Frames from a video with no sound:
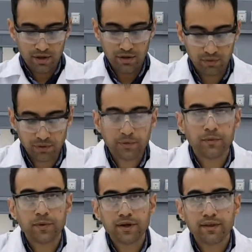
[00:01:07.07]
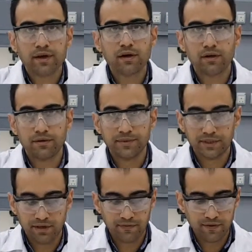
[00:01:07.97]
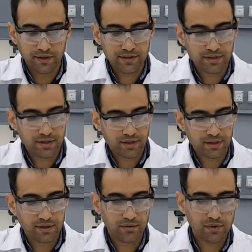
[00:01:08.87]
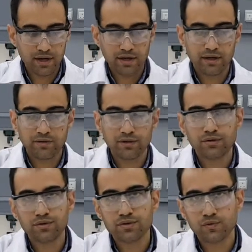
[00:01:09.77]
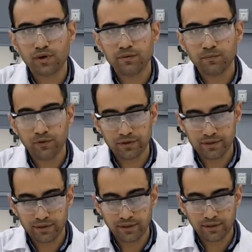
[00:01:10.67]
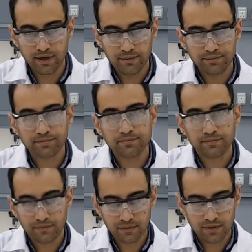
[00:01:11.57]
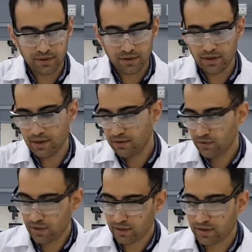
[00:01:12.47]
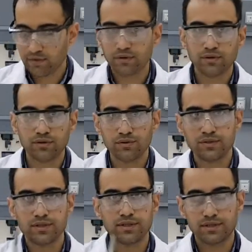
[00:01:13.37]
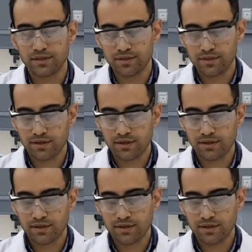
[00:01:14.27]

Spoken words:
We'll prepare the calorimeter first. We are going to use one polystyrene cup. Then we are going to use scissors